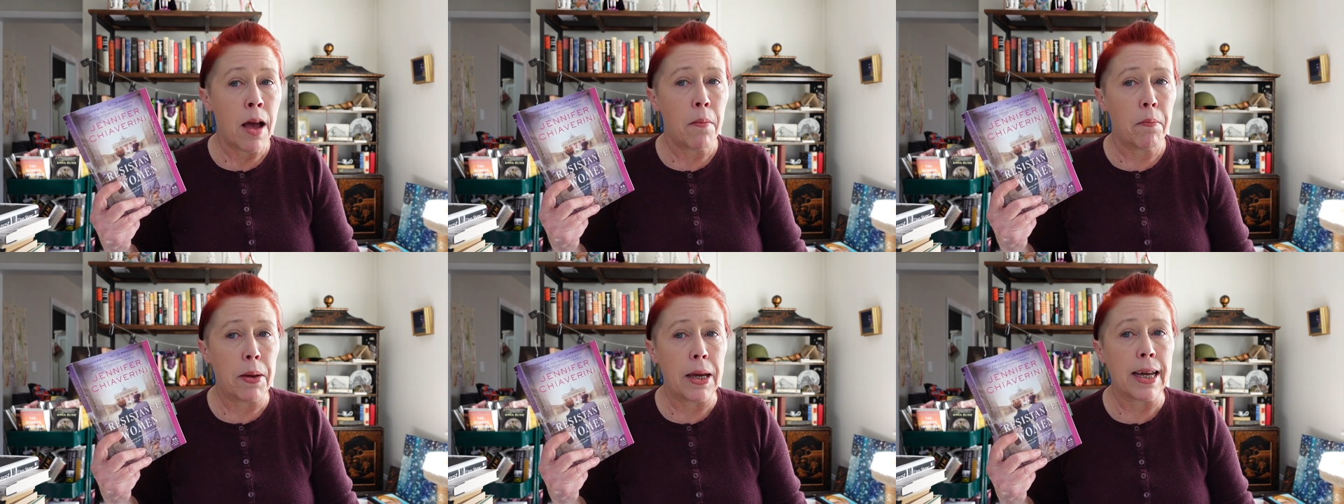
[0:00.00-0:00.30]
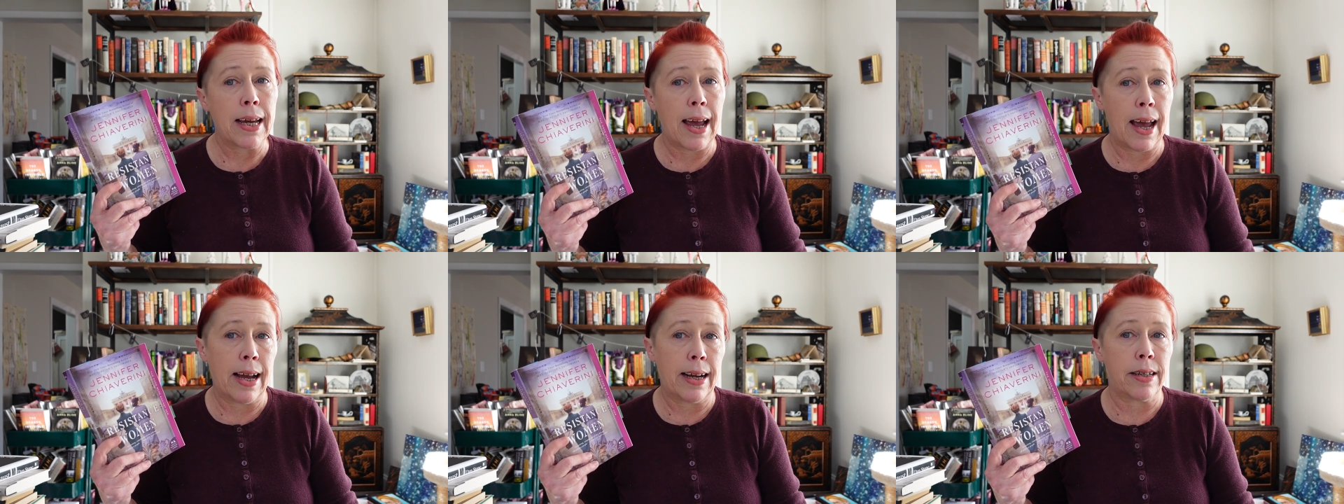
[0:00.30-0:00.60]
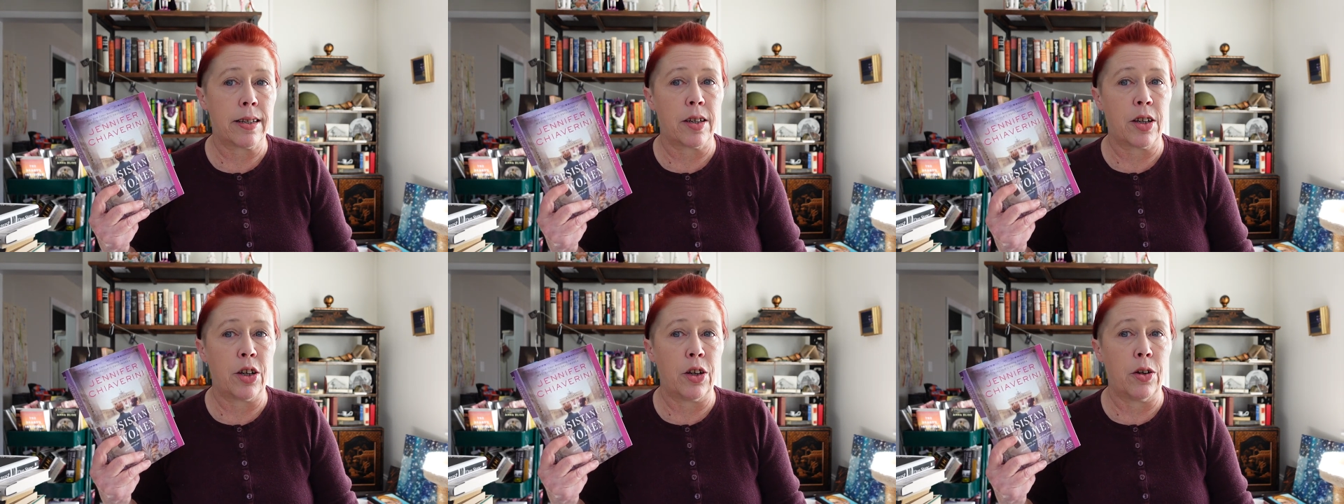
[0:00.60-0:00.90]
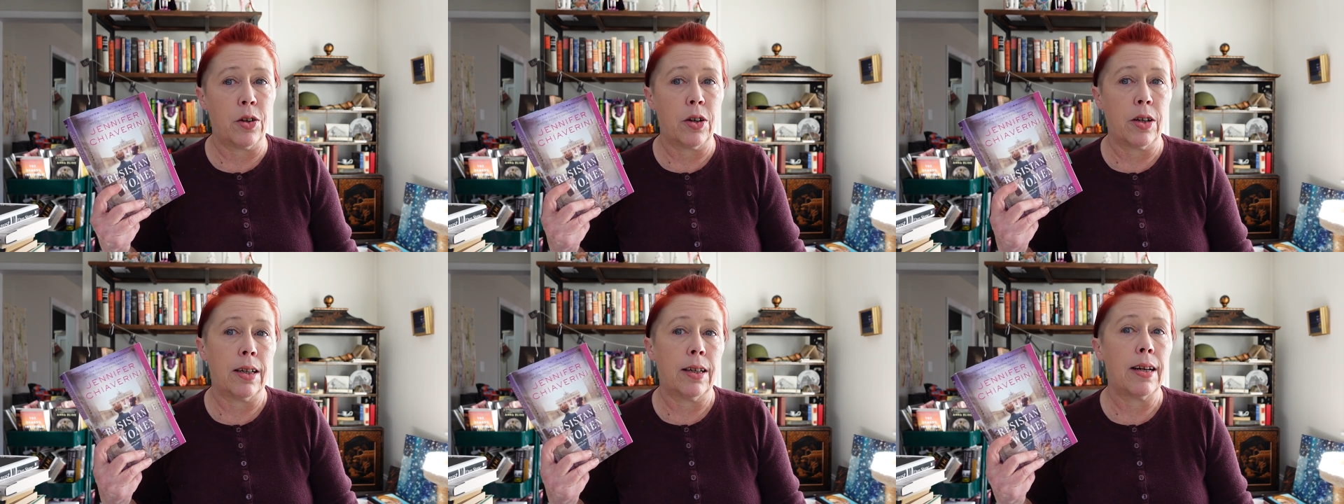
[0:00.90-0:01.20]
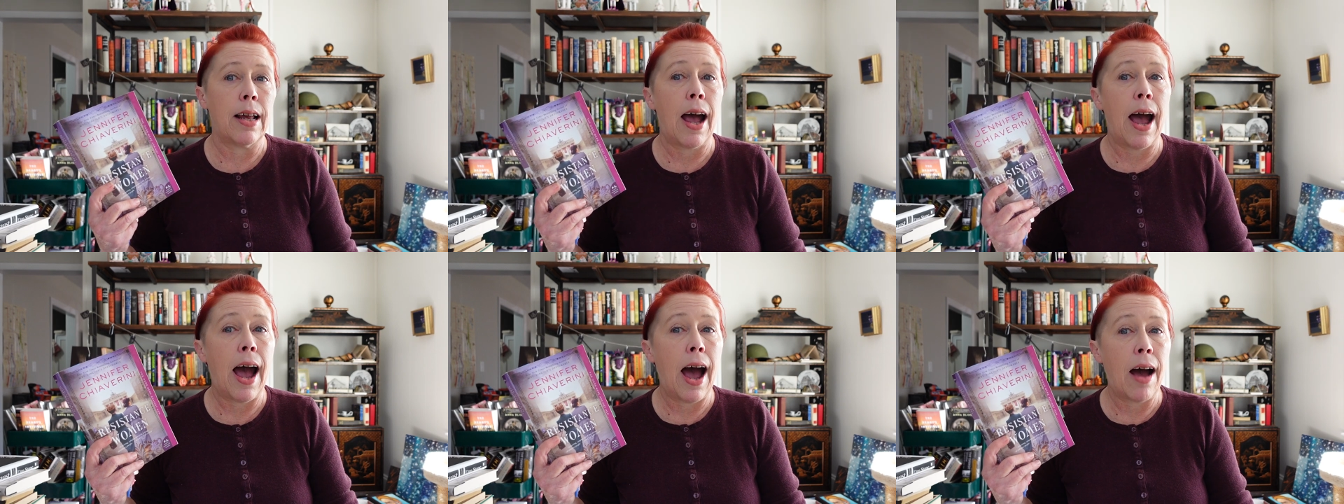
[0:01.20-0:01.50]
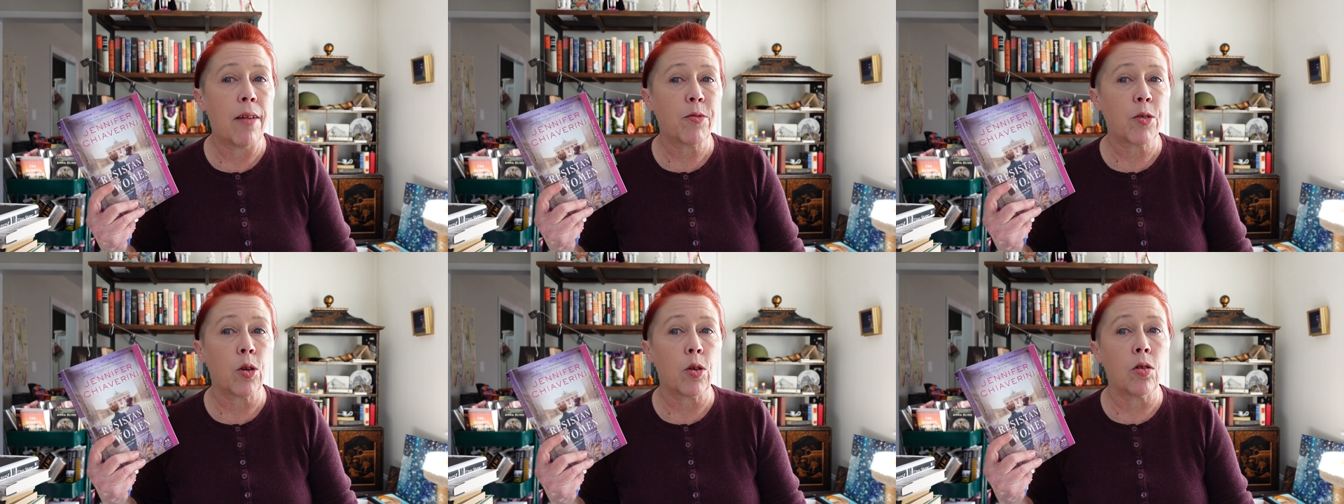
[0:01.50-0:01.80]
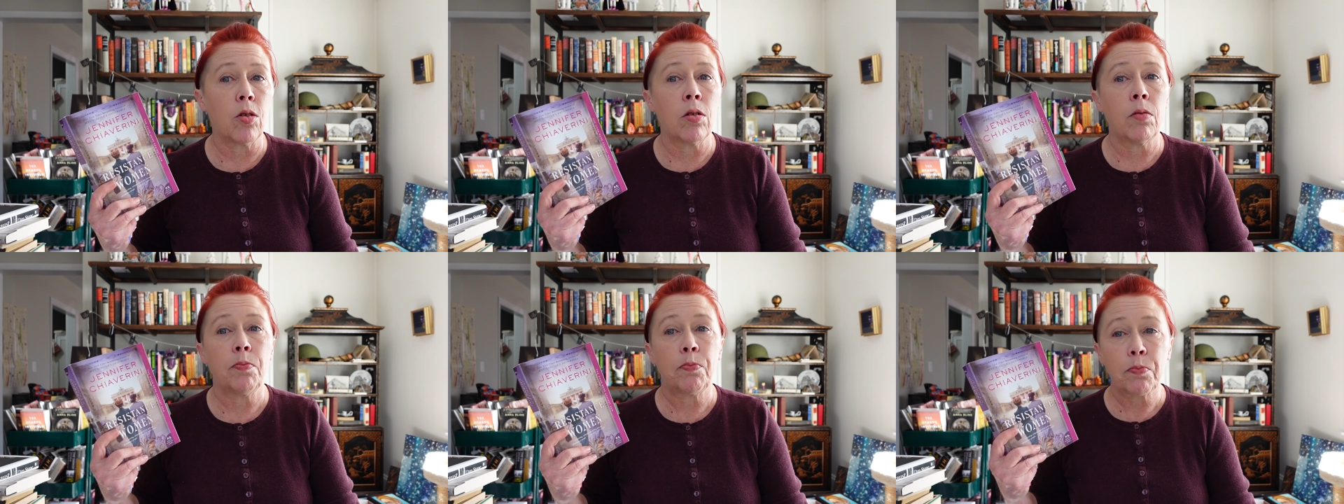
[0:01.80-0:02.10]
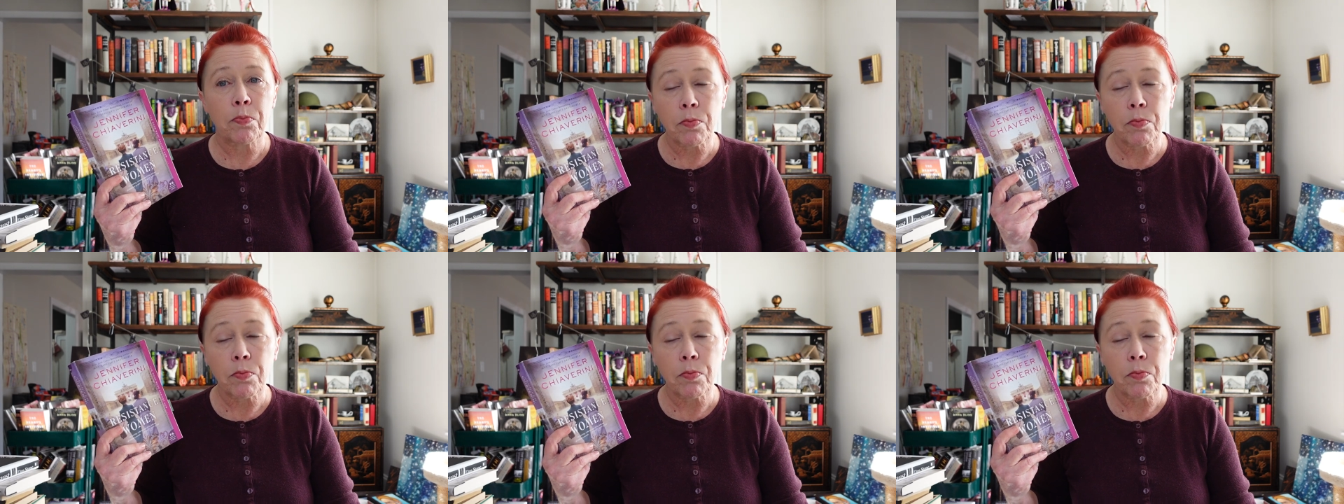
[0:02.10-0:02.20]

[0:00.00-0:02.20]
being executed after